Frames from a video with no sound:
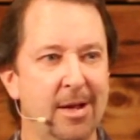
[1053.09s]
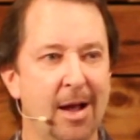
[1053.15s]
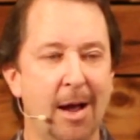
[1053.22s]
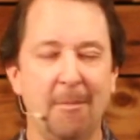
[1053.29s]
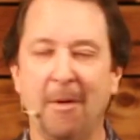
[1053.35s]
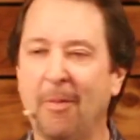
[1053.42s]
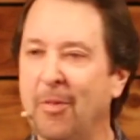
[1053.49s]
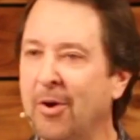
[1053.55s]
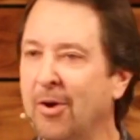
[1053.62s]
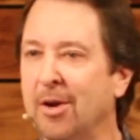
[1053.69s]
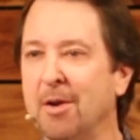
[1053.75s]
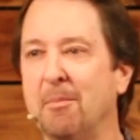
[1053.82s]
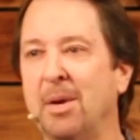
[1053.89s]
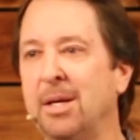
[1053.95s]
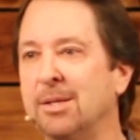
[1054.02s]
I mean, they're an
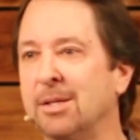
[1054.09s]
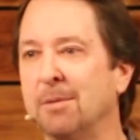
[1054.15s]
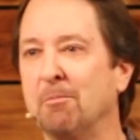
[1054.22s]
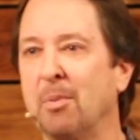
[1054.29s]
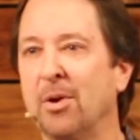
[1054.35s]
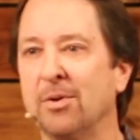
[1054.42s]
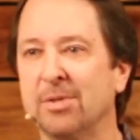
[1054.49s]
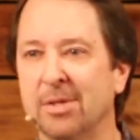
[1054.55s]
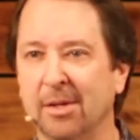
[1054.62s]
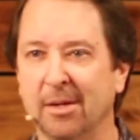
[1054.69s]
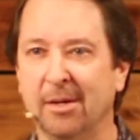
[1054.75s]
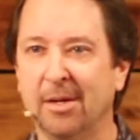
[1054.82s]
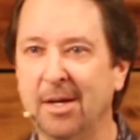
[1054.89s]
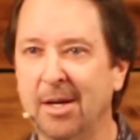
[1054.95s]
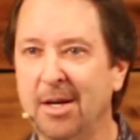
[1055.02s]
amazing person.
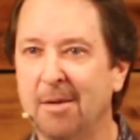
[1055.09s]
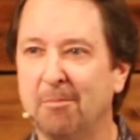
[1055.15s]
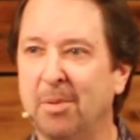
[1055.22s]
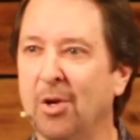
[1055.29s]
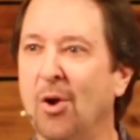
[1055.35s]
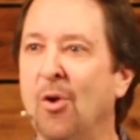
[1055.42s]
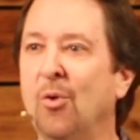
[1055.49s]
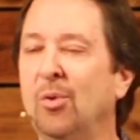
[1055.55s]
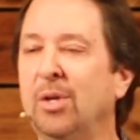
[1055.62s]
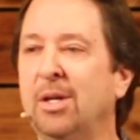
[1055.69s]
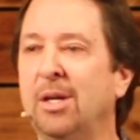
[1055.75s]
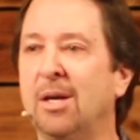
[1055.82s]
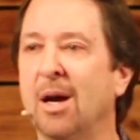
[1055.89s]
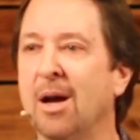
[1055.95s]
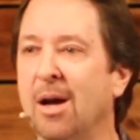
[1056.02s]
But only
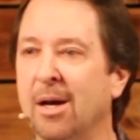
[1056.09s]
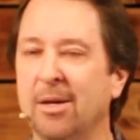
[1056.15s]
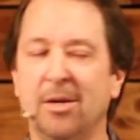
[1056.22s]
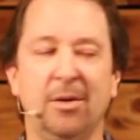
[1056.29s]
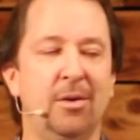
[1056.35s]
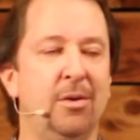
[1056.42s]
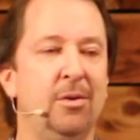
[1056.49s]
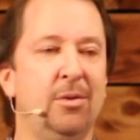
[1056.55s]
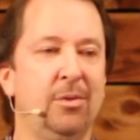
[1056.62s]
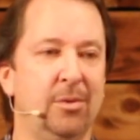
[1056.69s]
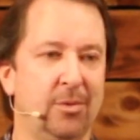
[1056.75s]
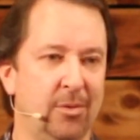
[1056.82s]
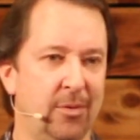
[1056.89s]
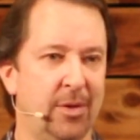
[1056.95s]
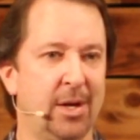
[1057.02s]
God
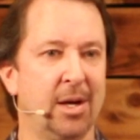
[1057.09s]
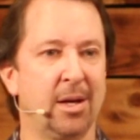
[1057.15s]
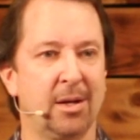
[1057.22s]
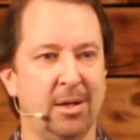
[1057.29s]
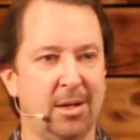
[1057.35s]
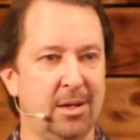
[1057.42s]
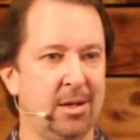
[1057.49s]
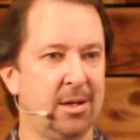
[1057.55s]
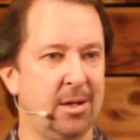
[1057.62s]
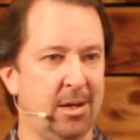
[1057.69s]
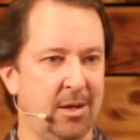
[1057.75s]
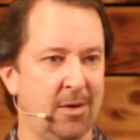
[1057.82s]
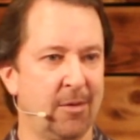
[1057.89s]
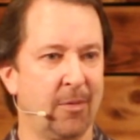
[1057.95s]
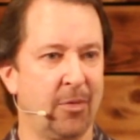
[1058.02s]
knew that I needed to
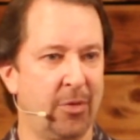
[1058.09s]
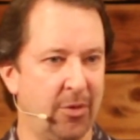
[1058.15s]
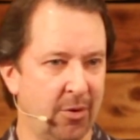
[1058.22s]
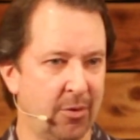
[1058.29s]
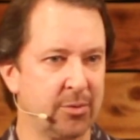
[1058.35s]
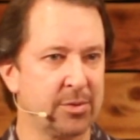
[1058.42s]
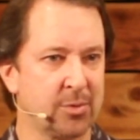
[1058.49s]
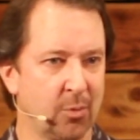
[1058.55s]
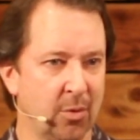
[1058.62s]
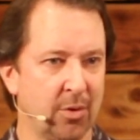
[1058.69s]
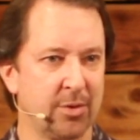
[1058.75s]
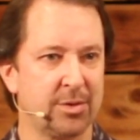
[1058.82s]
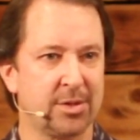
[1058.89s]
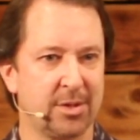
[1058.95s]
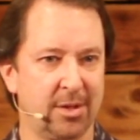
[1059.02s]
hear those
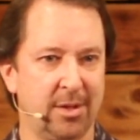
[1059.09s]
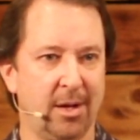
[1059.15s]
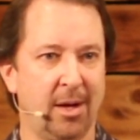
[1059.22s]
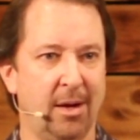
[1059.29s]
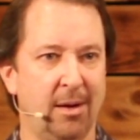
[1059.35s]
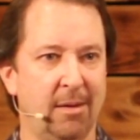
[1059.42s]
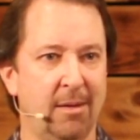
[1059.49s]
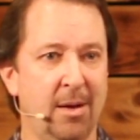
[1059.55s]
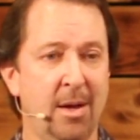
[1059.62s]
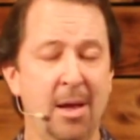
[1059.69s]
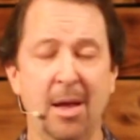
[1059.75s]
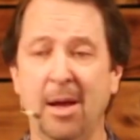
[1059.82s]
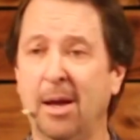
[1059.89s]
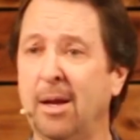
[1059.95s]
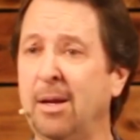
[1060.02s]
words today.
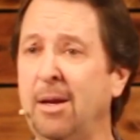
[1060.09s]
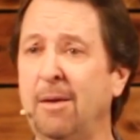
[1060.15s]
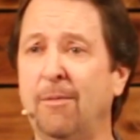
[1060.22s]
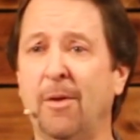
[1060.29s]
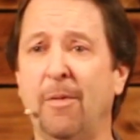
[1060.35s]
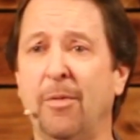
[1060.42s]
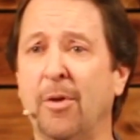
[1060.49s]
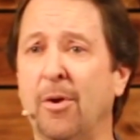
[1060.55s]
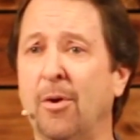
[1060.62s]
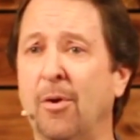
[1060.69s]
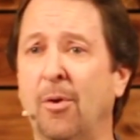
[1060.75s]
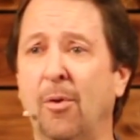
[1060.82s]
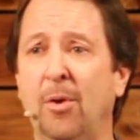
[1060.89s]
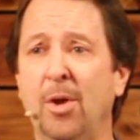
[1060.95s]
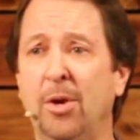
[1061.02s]
And even
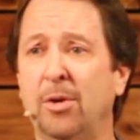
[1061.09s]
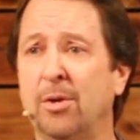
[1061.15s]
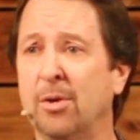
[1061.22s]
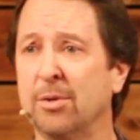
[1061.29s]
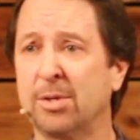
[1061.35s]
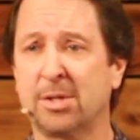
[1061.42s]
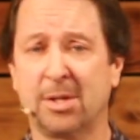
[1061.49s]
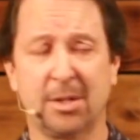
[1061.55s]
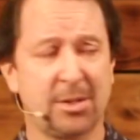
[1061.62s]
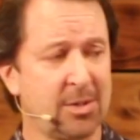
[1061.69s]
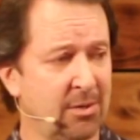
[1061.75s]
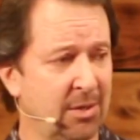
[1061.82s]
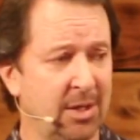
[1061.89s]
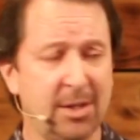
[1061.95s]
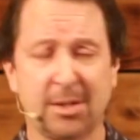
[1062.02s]
though, you know,
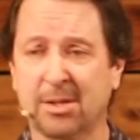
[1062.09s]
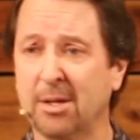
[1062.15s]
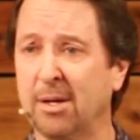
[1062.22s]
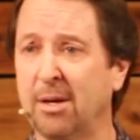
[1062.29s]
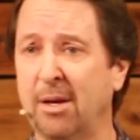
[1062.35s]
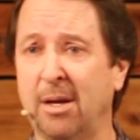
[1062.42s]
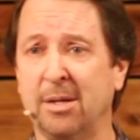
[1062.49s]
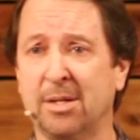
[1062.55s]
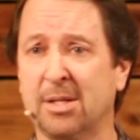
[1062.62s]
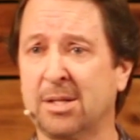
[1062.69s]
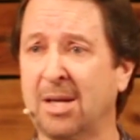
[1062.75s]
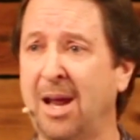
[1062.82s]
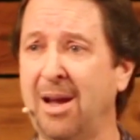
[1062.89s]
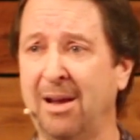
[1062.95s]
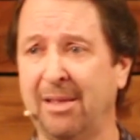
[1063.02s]
Sister Lisa is
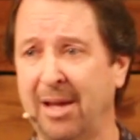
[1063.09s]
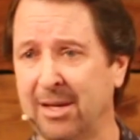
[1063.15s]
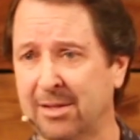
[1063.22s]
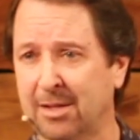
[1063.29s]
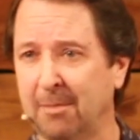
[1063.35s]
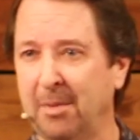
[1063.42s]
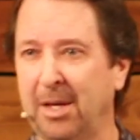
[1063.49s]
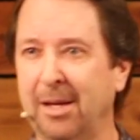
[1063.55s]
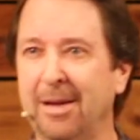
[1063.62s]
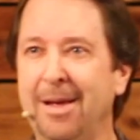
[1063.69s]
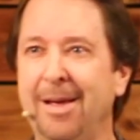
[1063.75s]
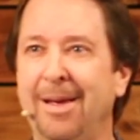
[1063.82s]
saying that to me,